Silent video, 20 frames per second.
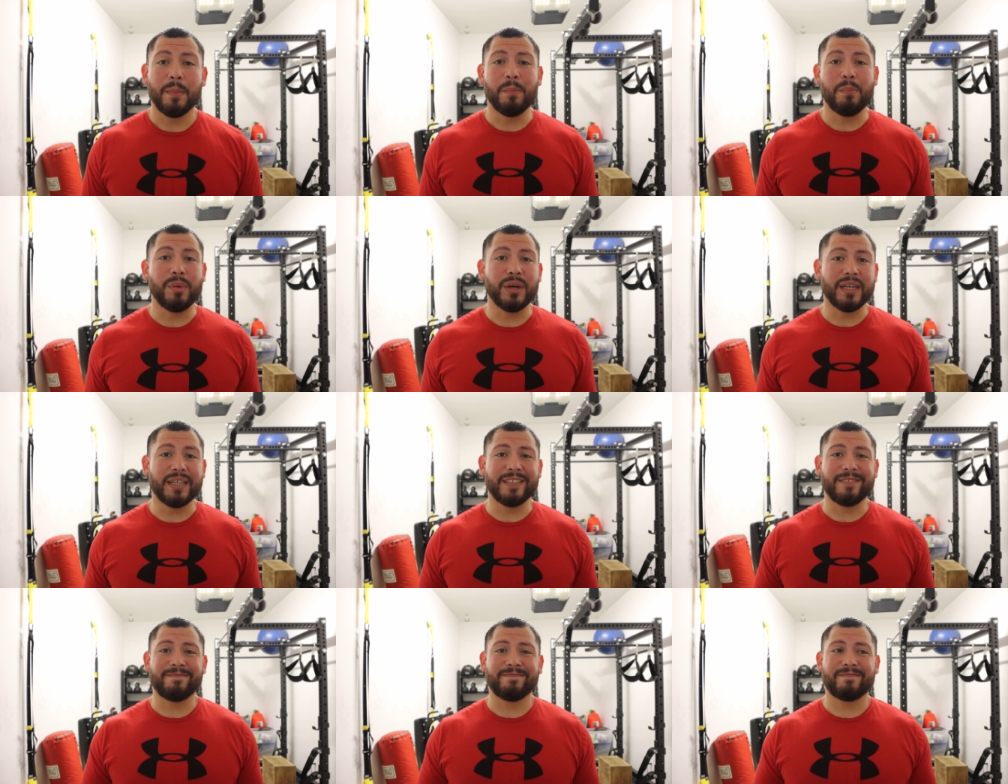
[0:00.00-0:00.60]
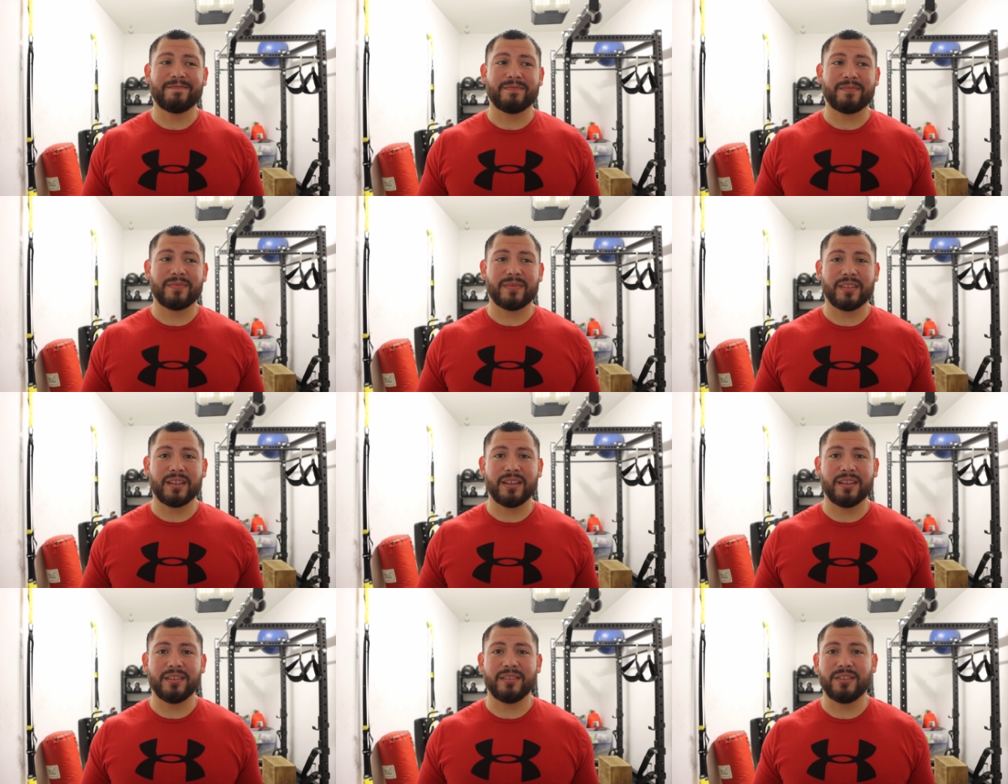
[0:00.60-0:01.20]
But
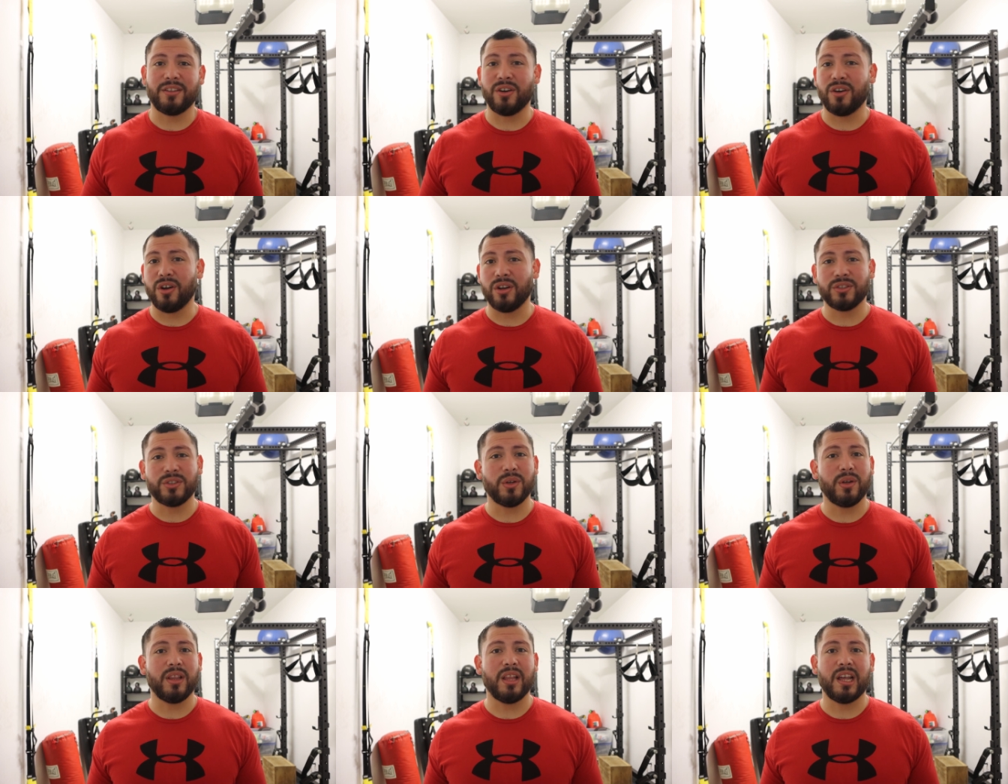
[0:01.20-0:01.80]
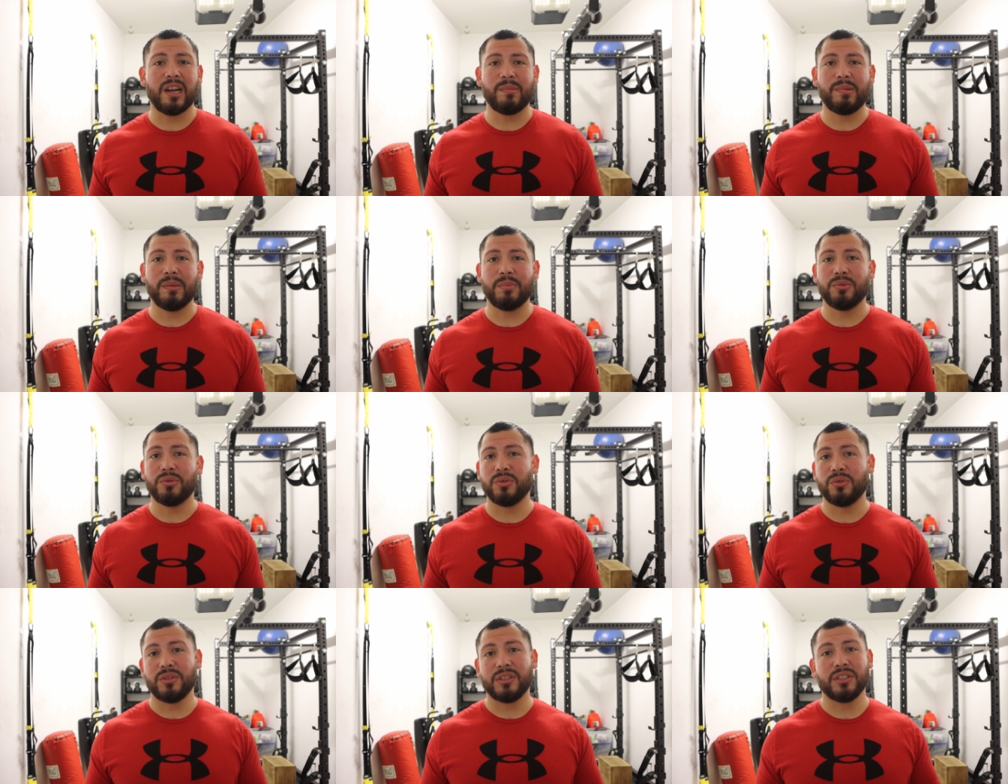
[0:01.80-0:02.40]
there are also a lot of
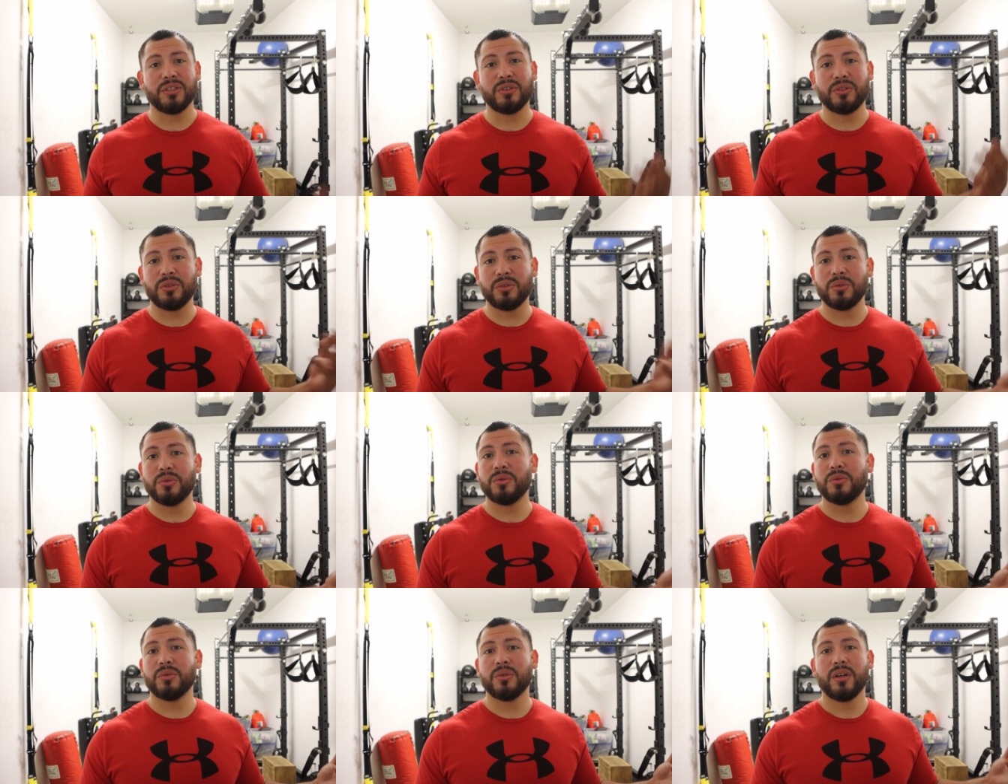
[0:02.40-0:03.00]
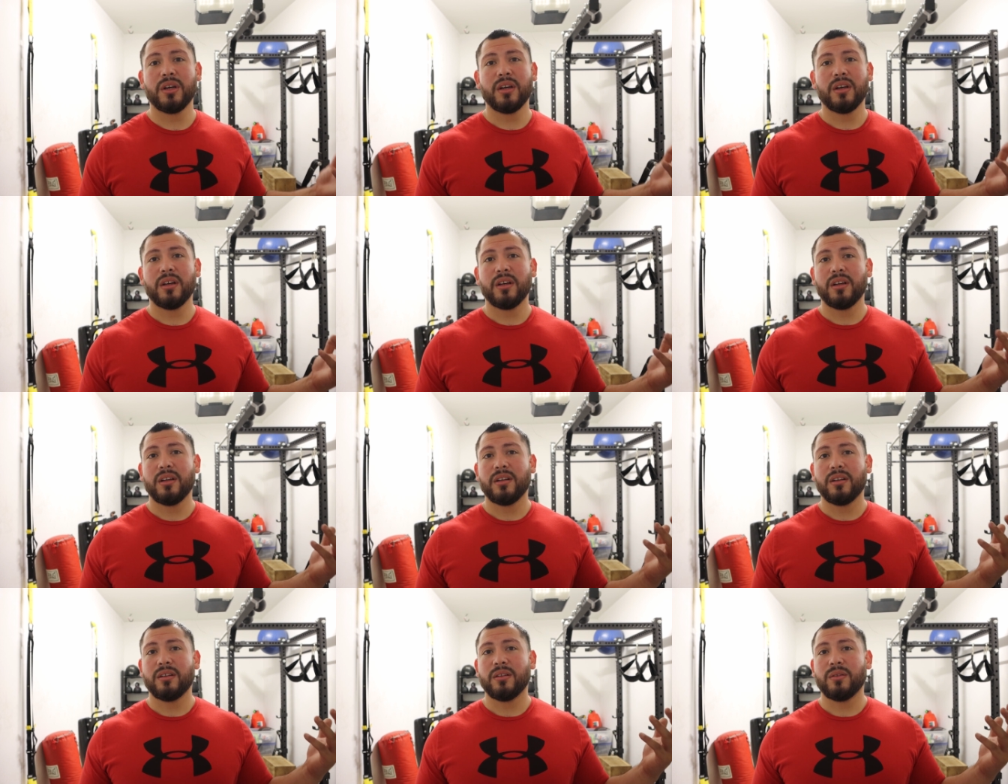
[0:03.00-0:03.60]
people who can
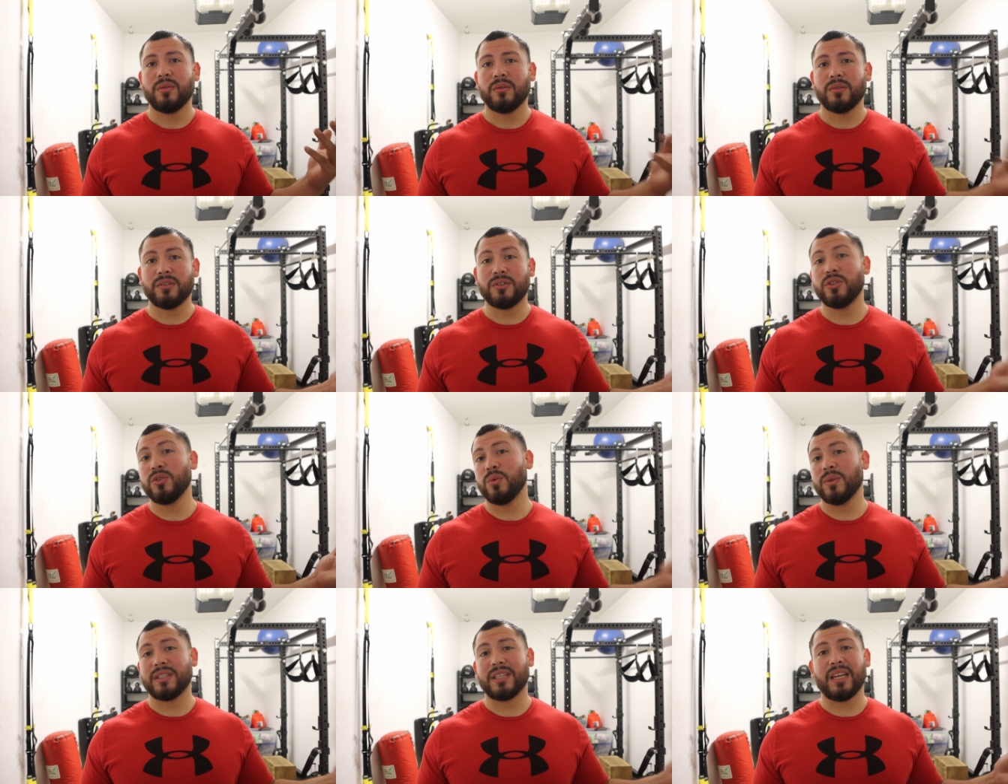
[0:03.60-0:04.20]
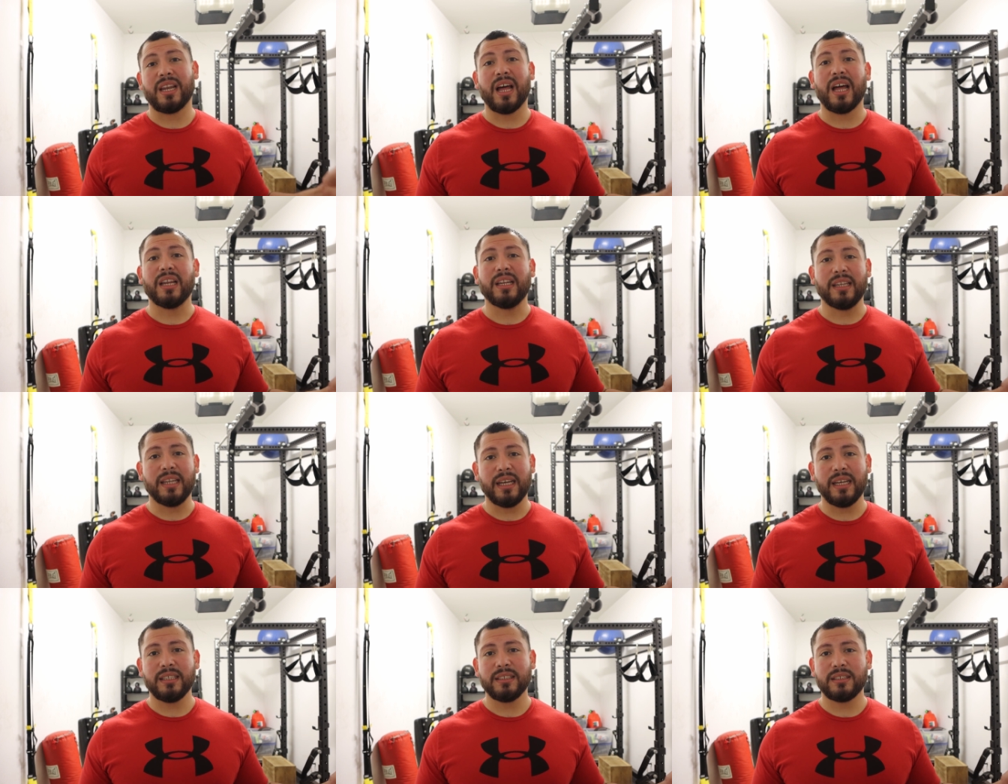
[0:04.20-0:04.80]
do with a lot
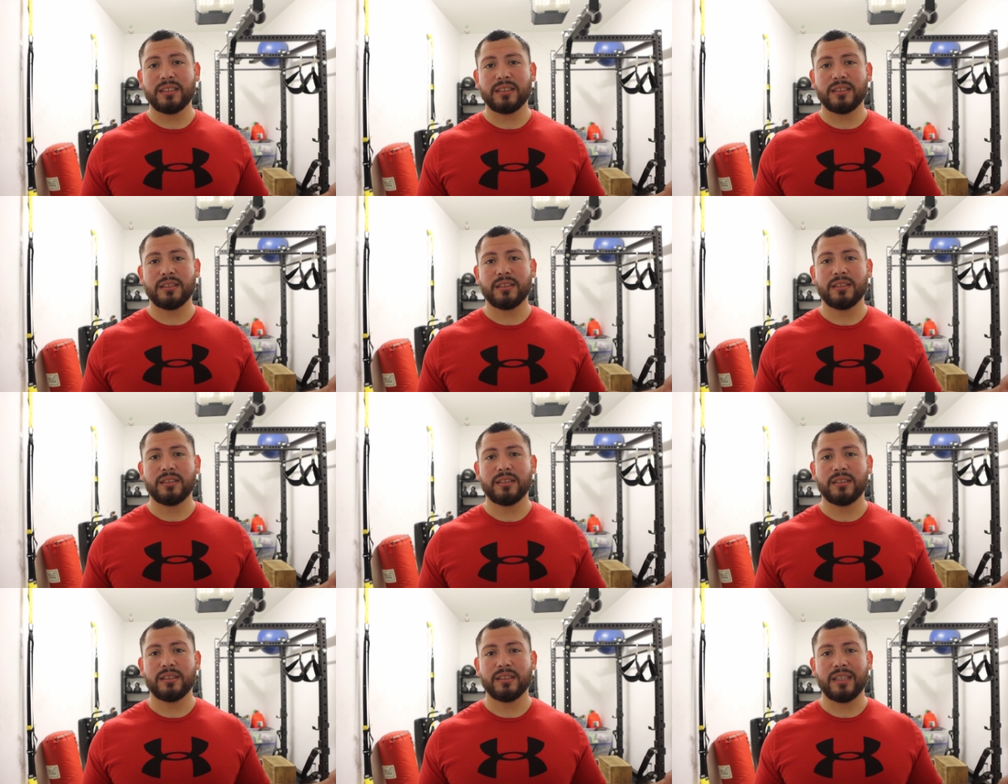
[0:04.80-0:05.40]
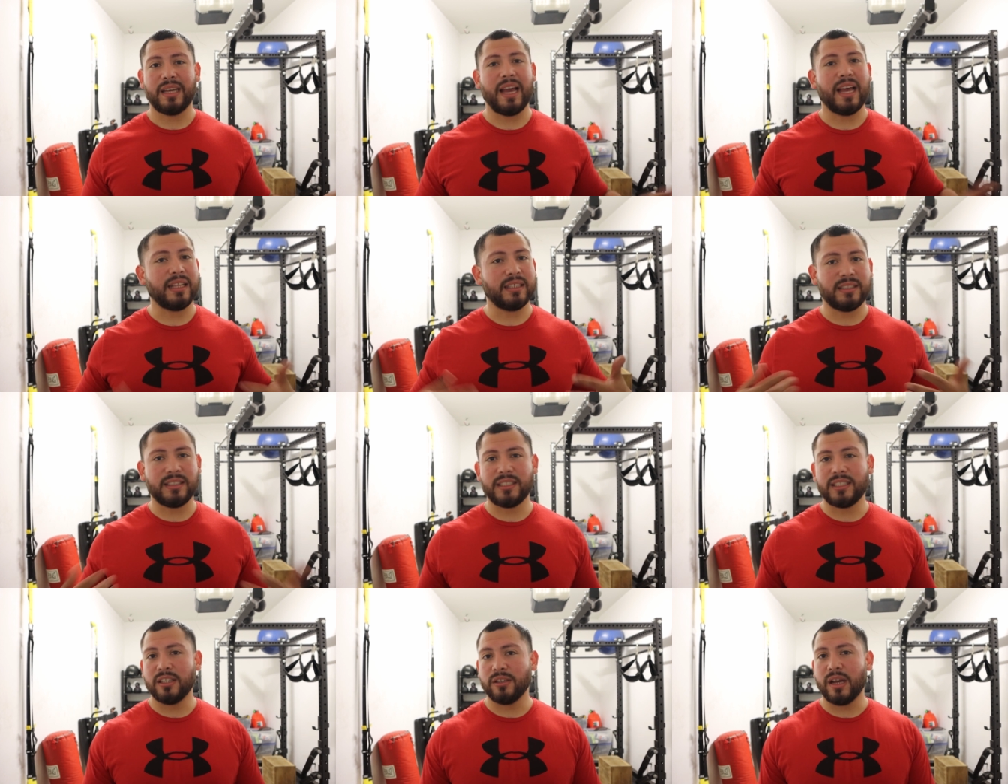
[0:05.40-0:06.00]
less and
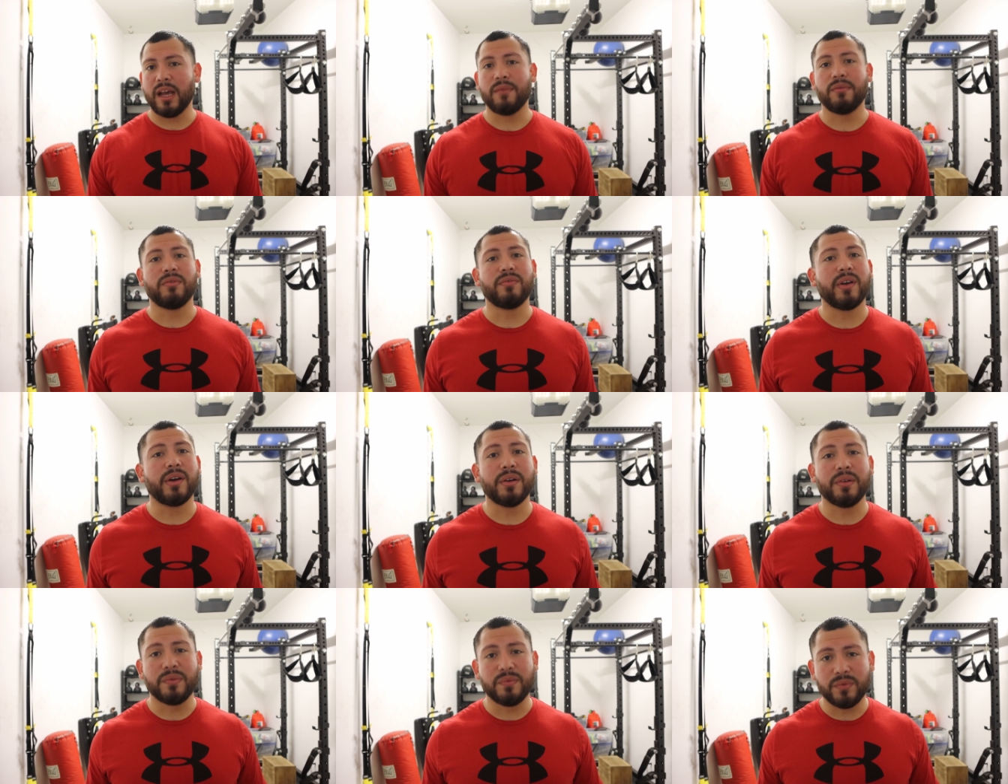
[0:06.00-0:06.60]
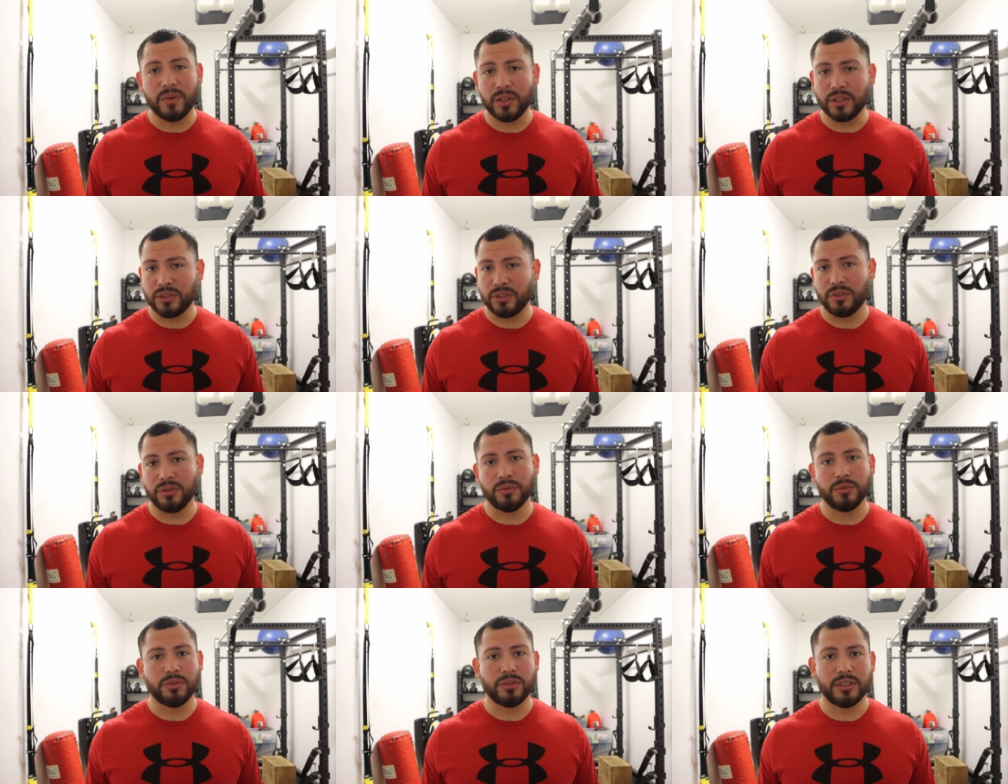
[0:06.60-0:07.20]
still have a very
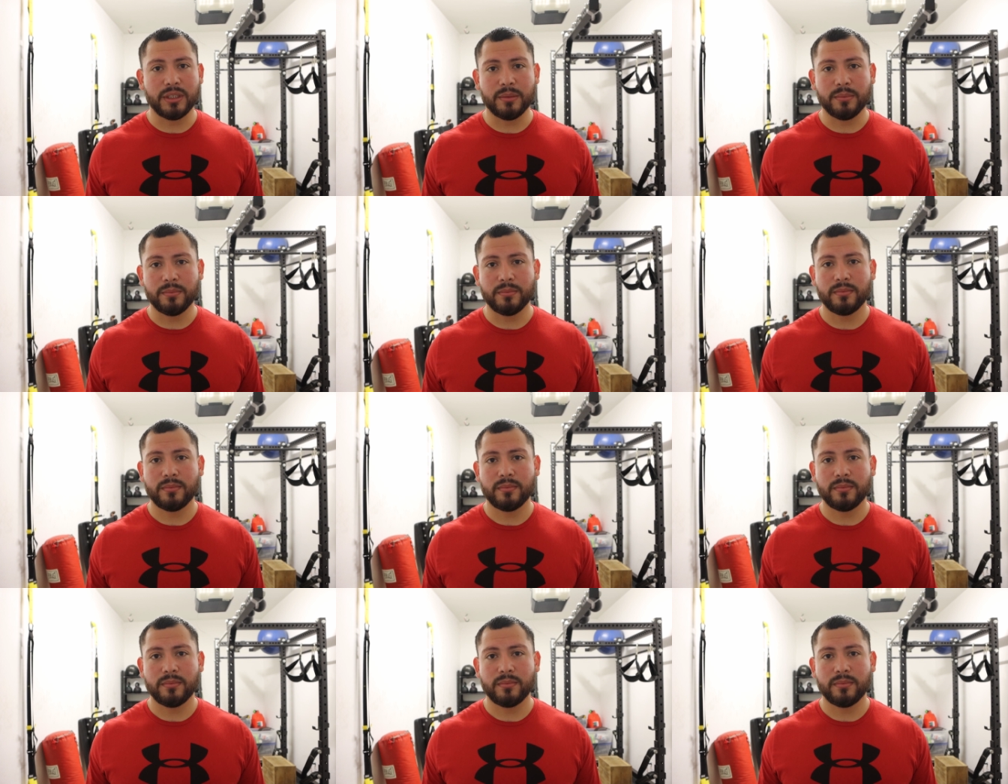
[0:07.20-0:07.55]
functional gym.